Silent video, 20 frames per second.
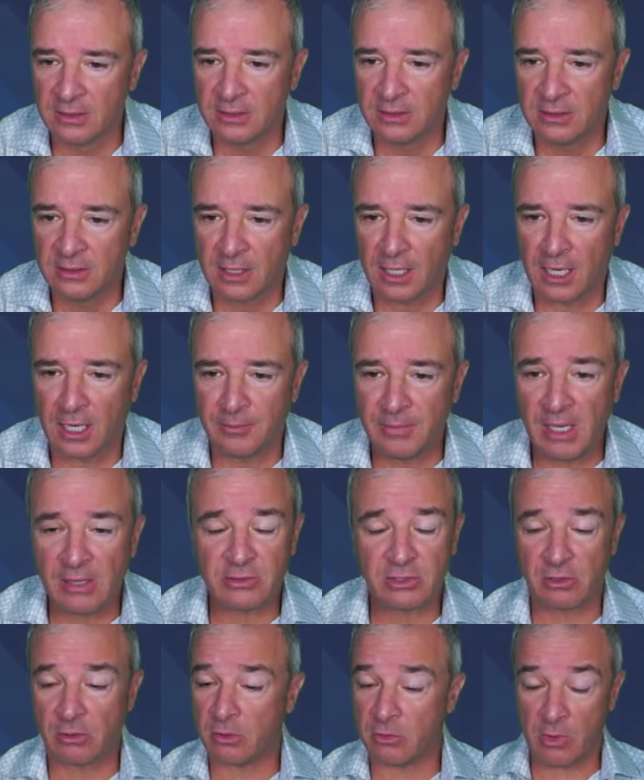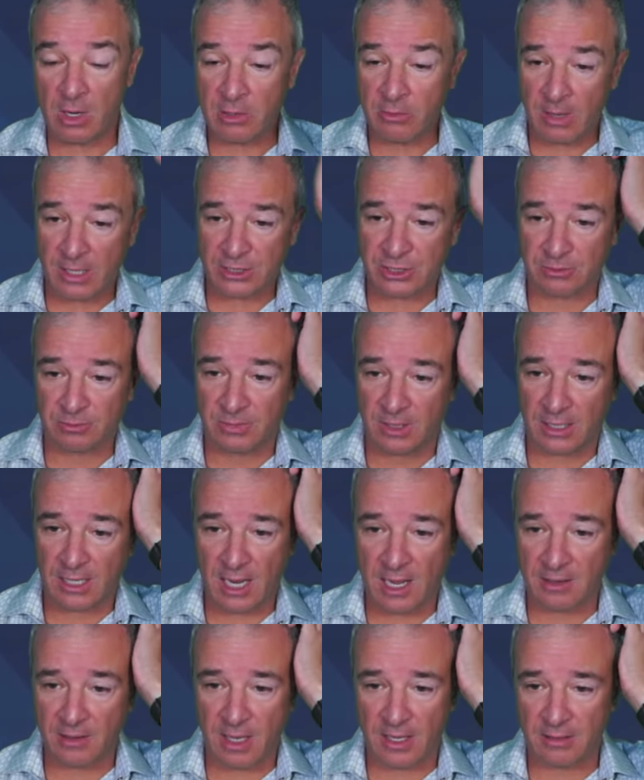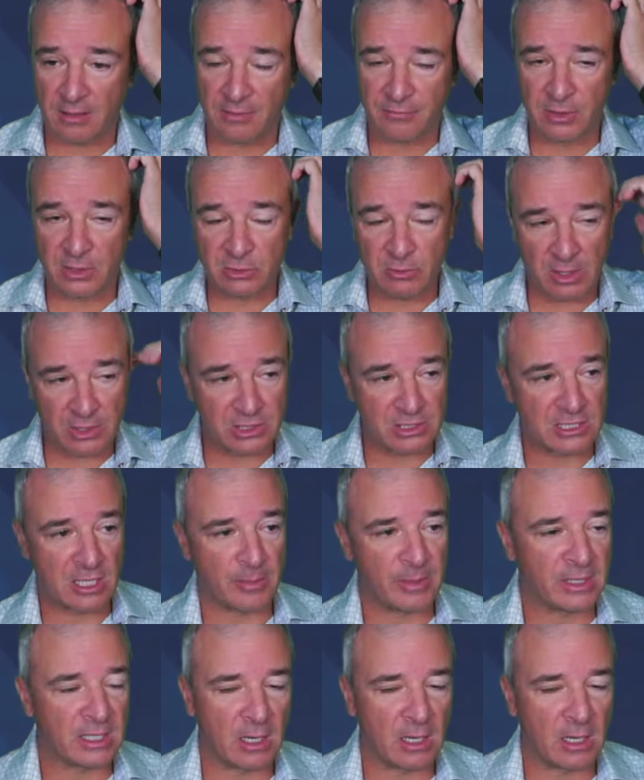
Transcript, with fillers: Um, yeah, was a great, great question, and I, I, love those questions coming.